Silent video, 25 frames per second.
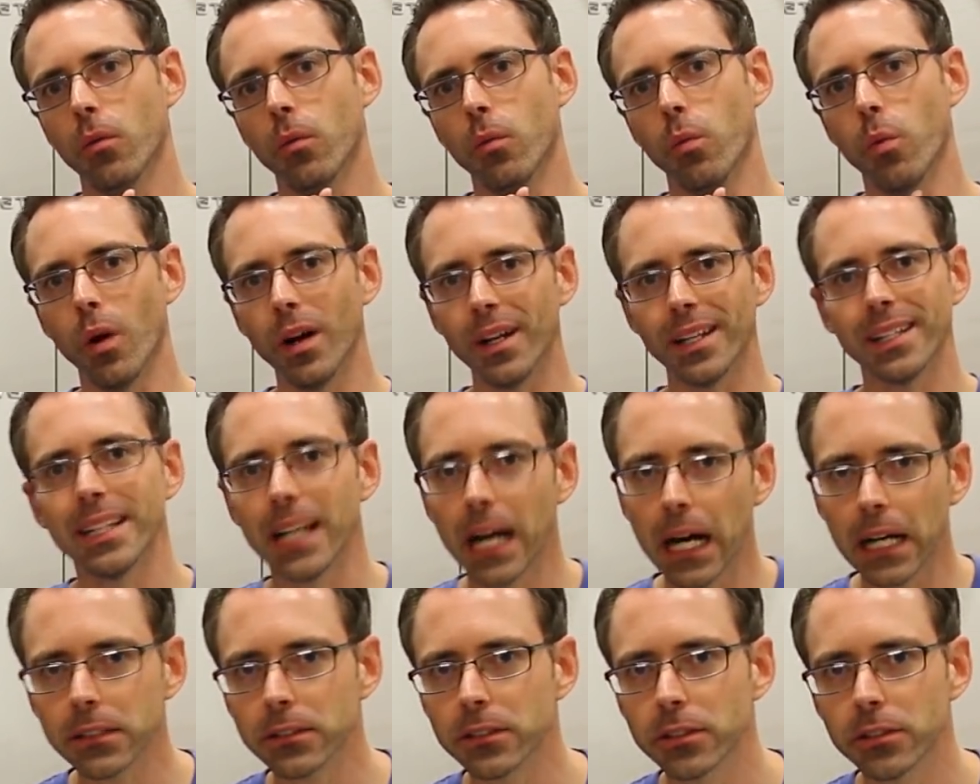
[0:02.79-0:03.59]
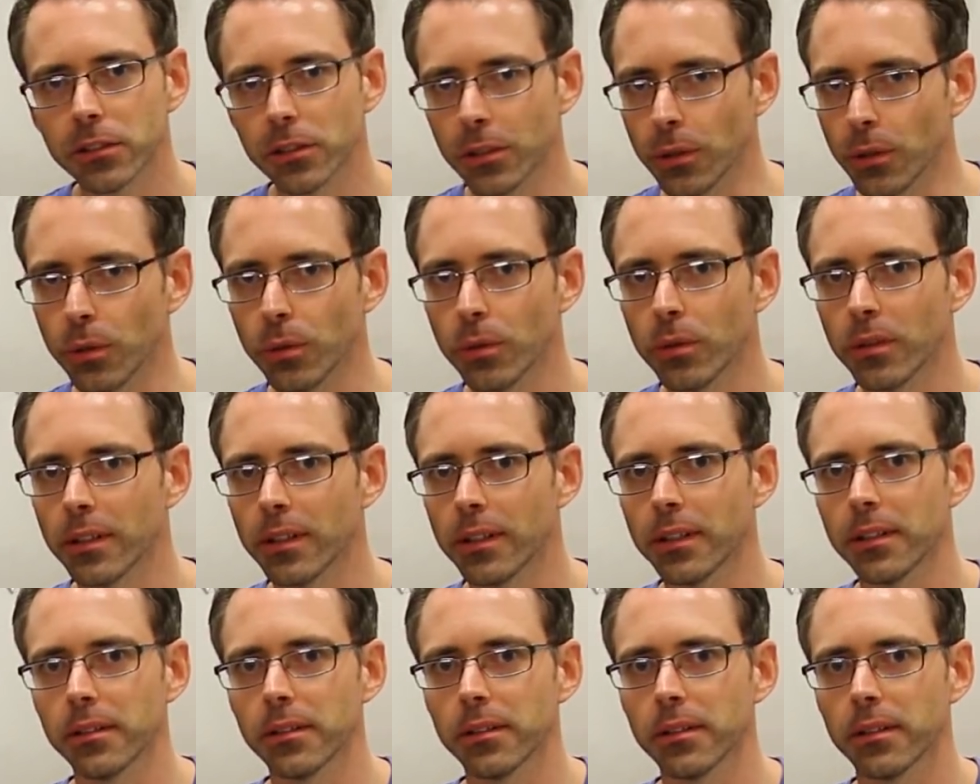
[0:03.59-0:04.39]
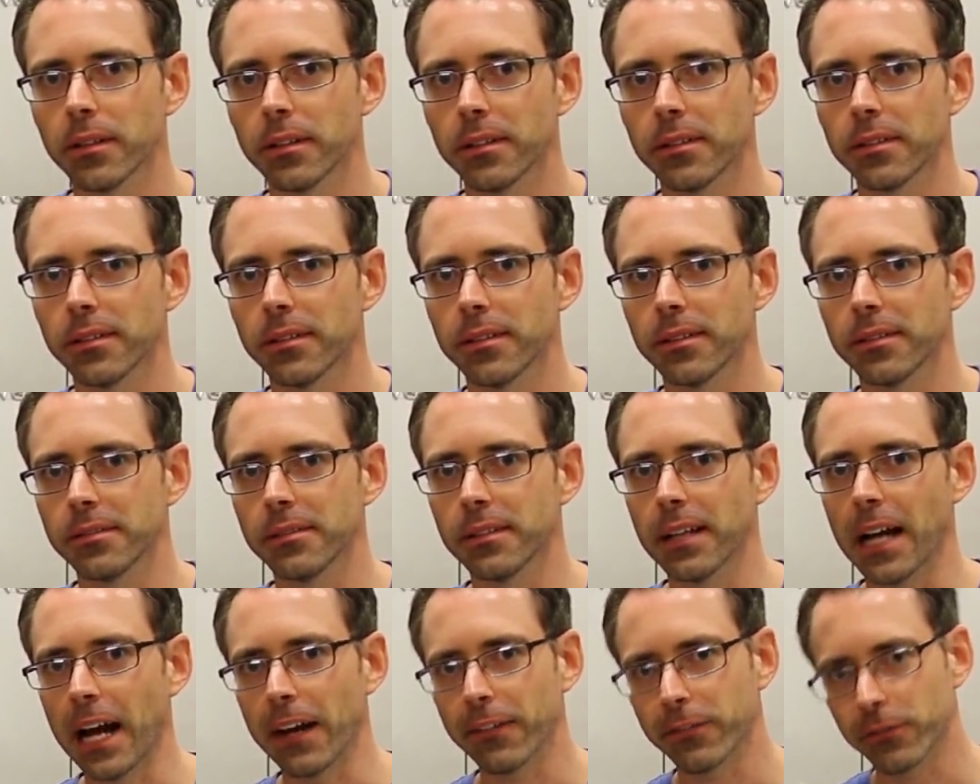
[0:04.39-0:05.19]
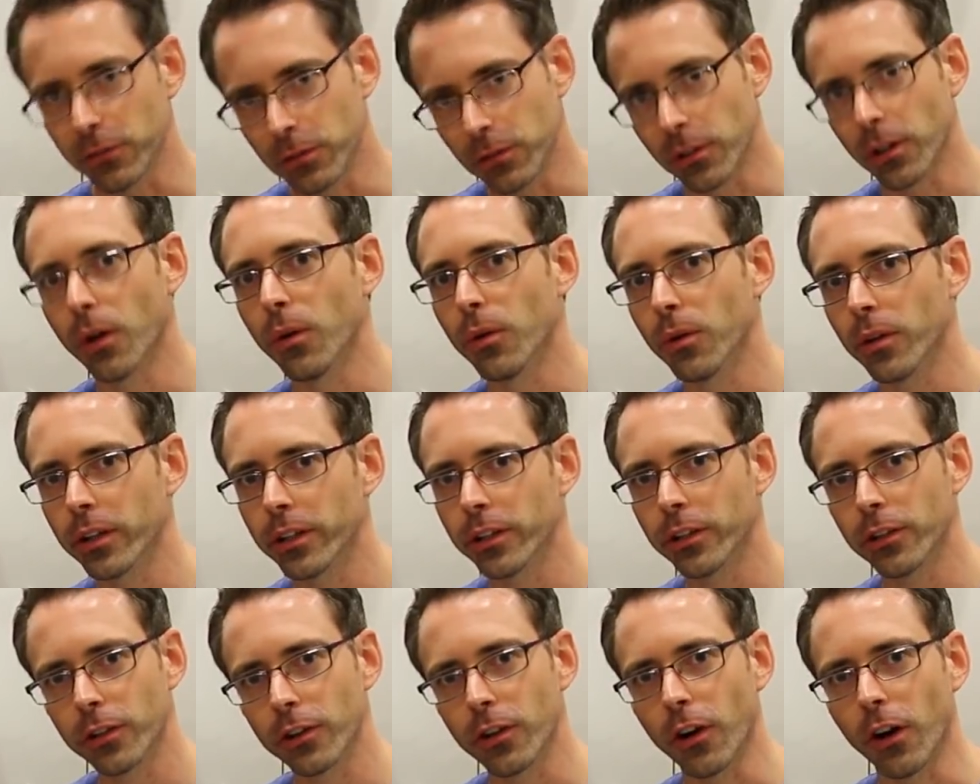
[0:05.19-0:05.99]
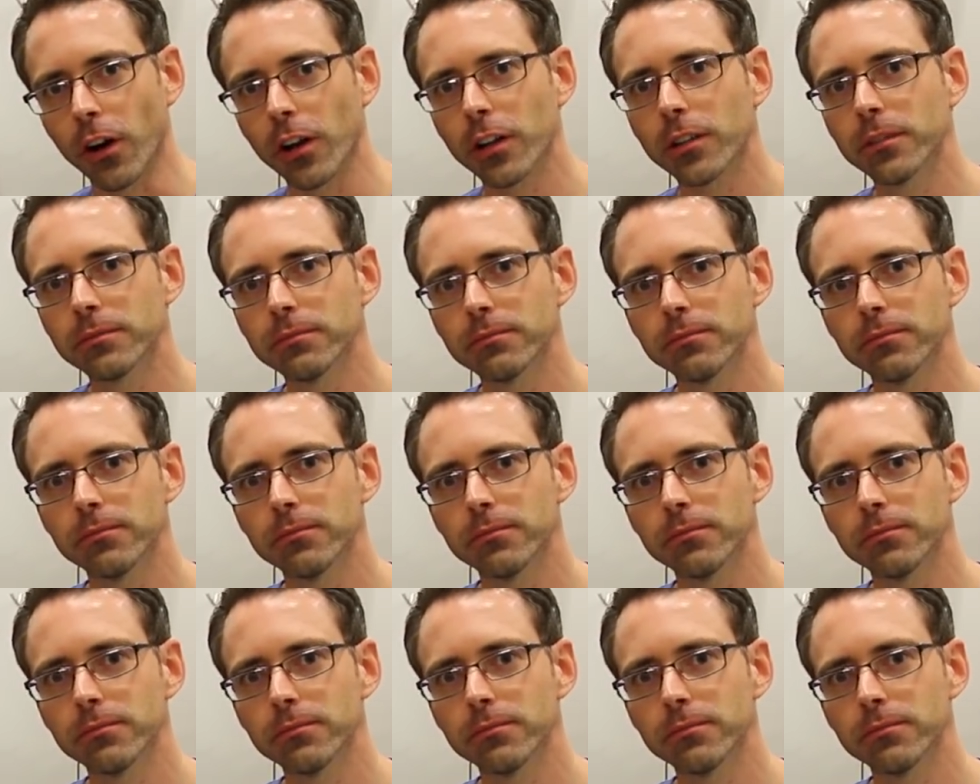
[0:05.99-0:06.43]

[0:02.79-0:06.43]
what not to do after lowering your car.